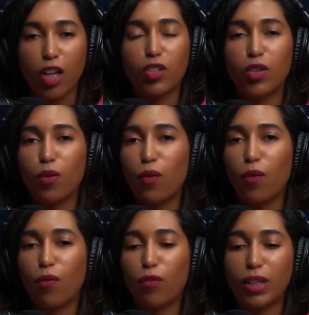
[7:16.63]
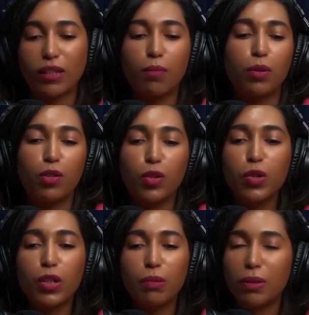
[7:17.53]
So for example,
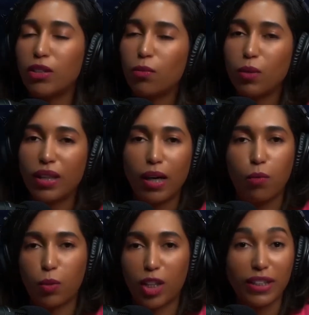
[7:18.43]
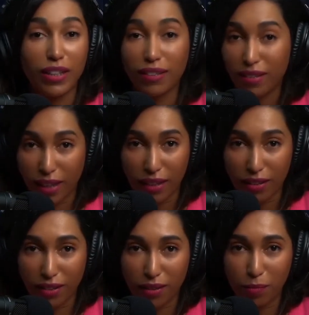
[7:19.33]
you could be someone that worked in
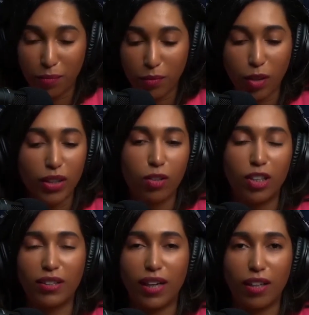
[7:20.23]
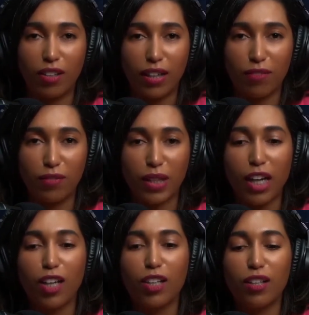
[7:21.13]
sales your entire life.
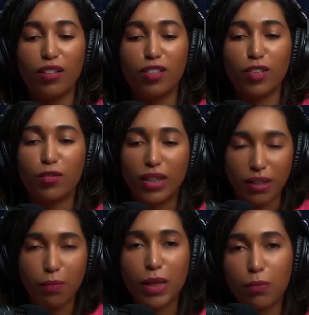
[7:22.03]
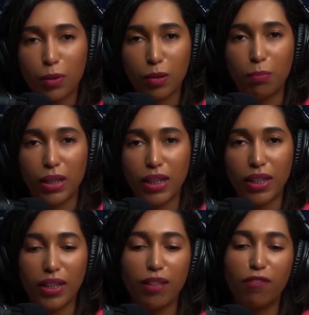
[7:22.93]
Your resume would
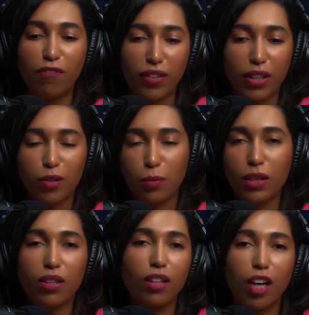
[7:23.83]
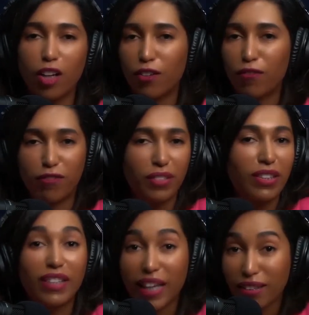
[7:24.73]
be filled with a lot of
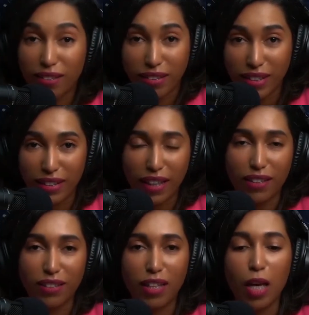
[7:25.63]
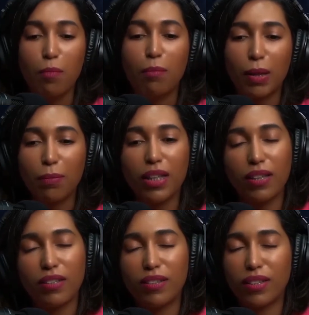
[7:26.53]
sales details. Maybe
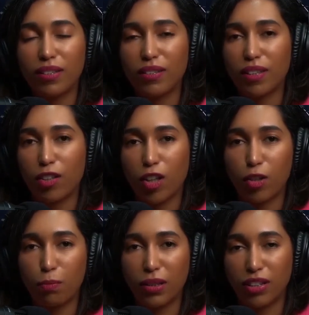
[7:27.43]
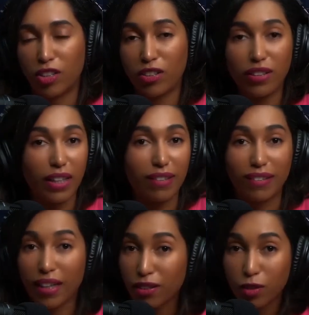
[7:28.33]
this is another position that
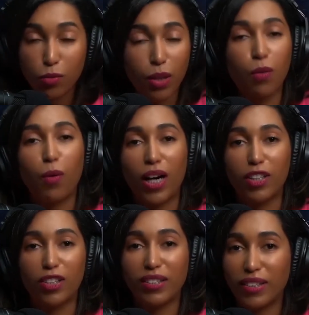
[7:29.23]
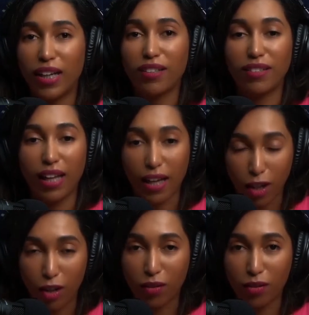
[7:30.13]
doesn't require sales at
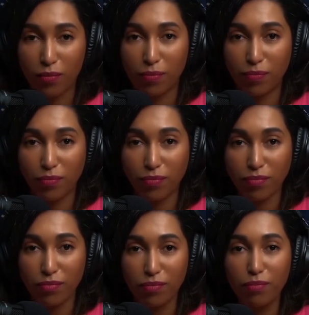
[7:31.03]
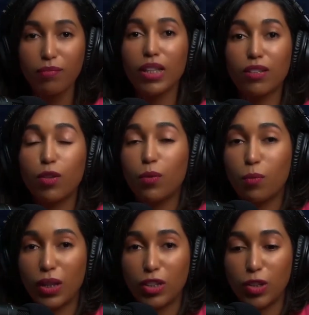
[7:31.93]
all. So
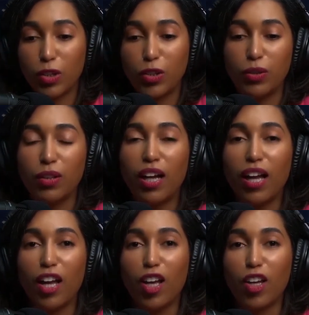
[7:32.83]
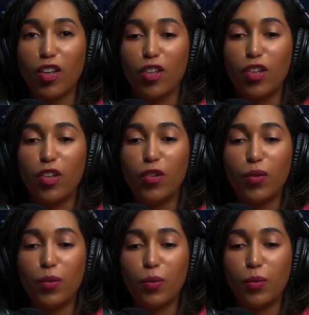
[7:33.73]
what do?
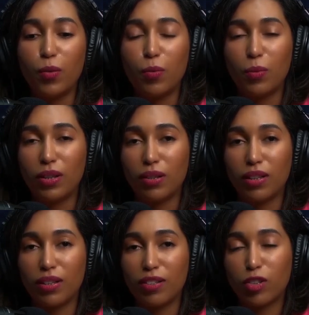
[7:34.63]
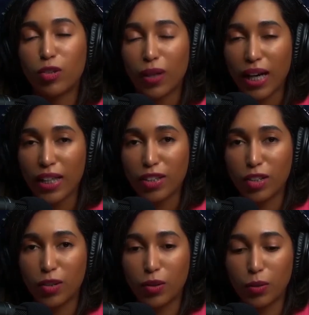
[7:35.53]
You will try
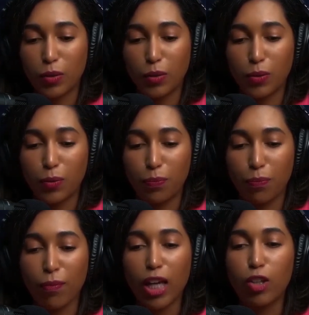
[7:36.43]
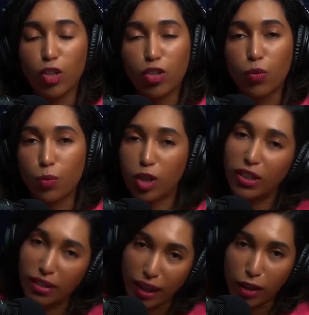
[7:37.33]
to use the
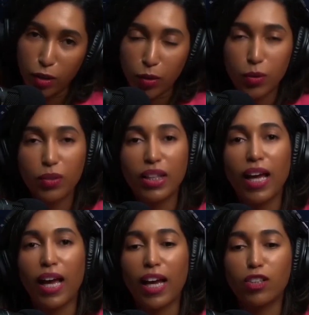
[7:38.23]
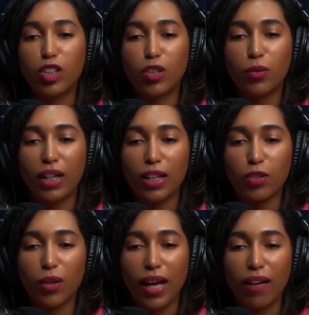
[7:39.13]
words they use and show that
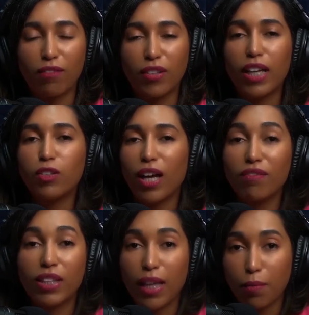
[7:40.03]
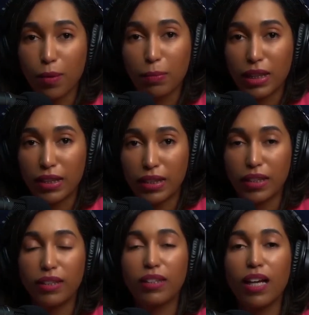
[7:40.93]
you have the
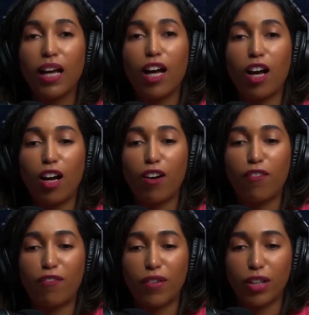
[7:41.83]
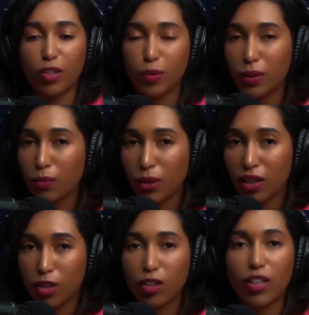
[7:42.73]
capabilities of doing what
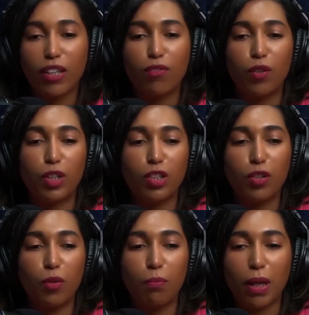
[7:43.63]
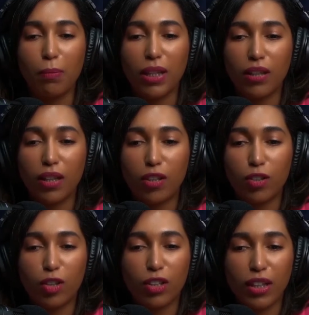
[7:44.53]
they're looking for. So maybe they're
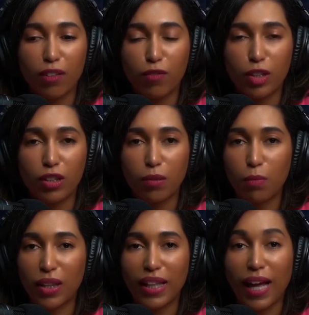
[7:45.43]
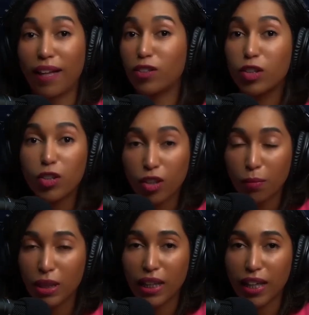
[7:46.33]
looking for someone that has good
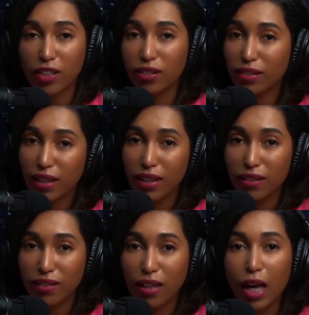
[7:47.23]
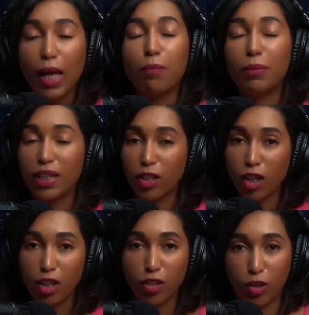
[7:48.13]
communication skills.
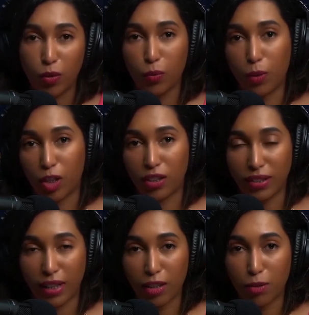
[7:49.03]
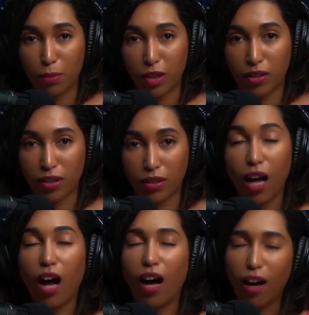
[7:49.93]
Because you were a salesperson,
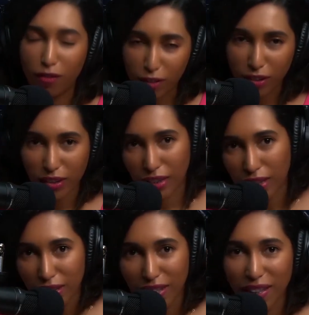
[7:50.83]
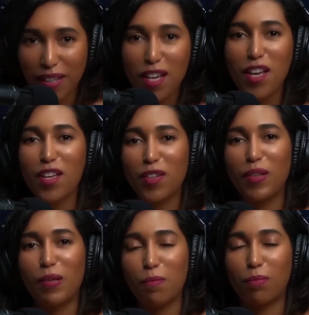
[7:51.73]
obviously,
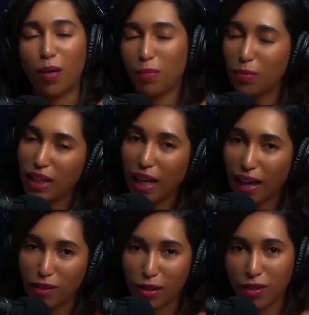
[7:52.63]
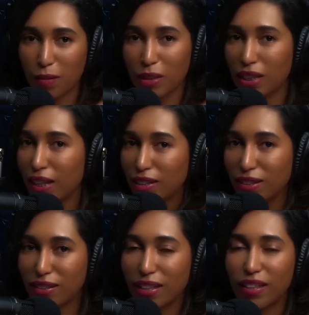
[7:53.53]
you probably had good
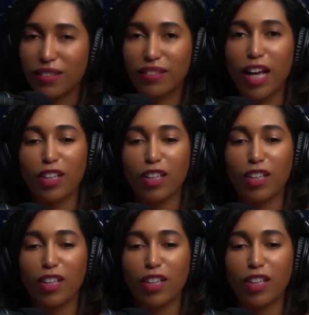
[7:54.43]
communication skills.